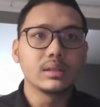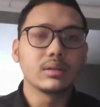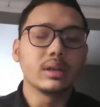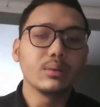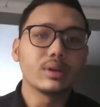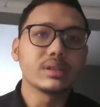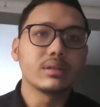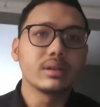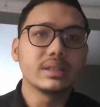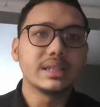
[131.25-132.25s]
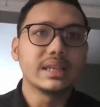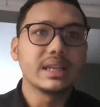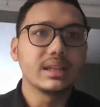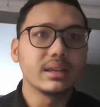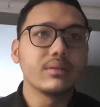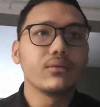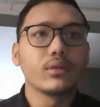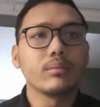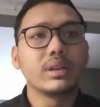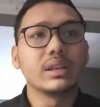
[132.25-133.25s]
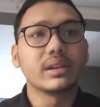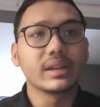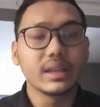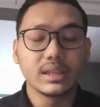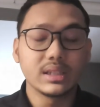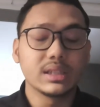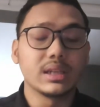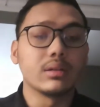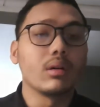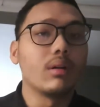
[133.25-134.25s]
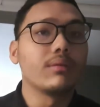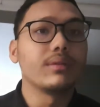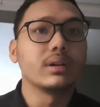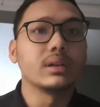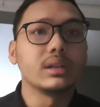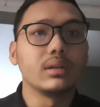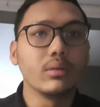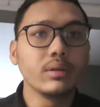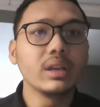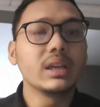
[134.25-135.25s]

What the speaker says: So it was originated from the transaction of a loan,